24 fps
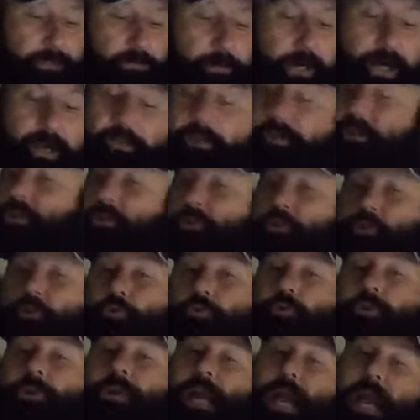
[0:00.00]
Well, there's a
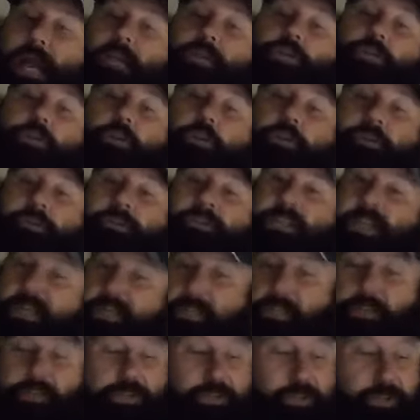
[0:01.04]
new national
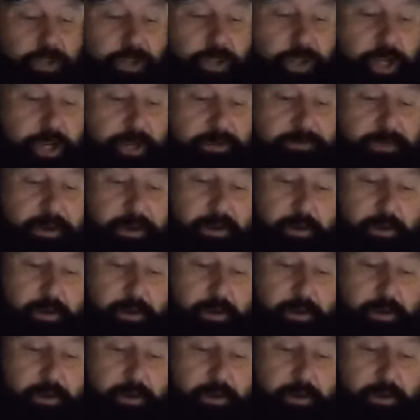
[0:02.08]
Indigenous chief,